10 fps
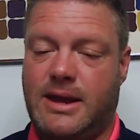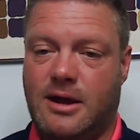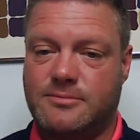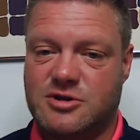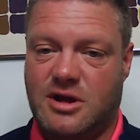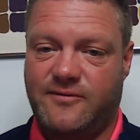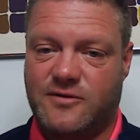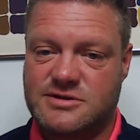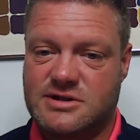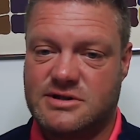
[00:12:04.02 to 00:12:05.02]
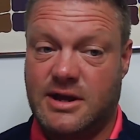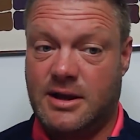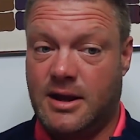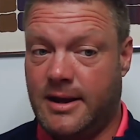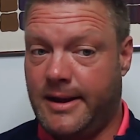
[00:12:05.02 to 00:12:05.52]
making up July 1st as a
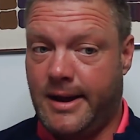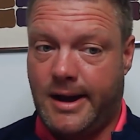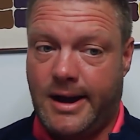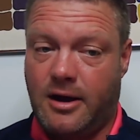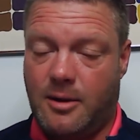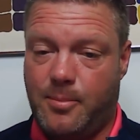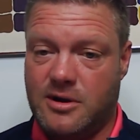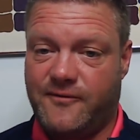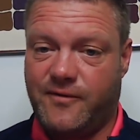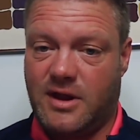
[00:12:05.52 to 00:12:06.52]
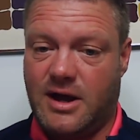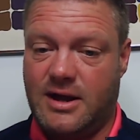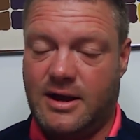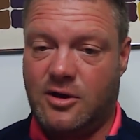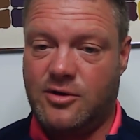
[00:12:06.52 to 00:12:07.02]
date. I hop on a
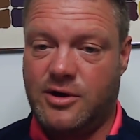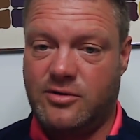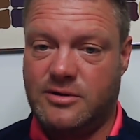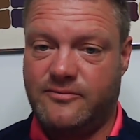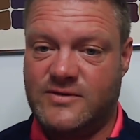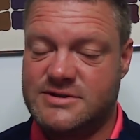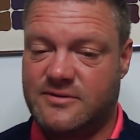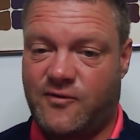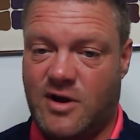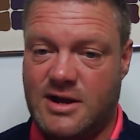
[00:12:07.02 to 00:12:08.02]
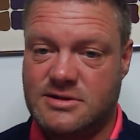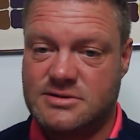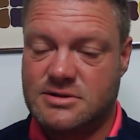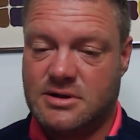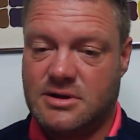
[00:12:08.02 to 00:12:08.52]
flight, I go down to visit
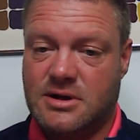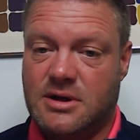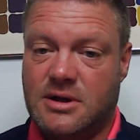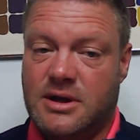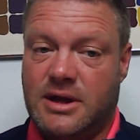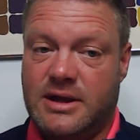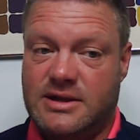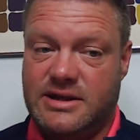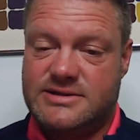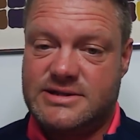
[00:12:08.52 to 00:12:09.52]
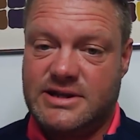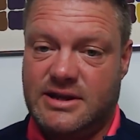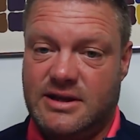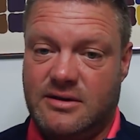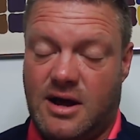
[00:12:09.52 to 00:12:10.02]
friends in
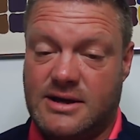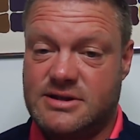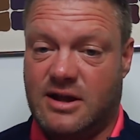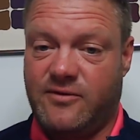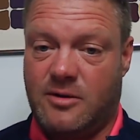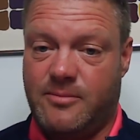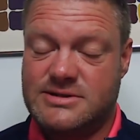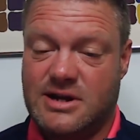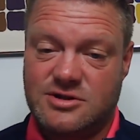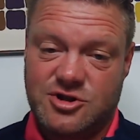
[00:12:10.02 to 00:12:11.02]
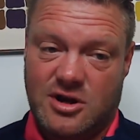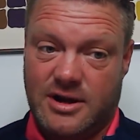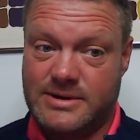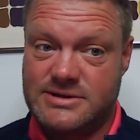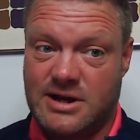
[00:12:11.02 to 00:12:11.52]
DC. I still haven't got my second shot. I
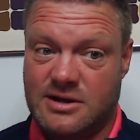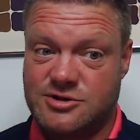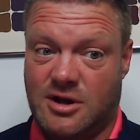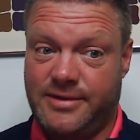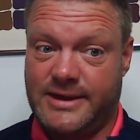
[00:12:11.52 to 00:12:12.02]
got my second shot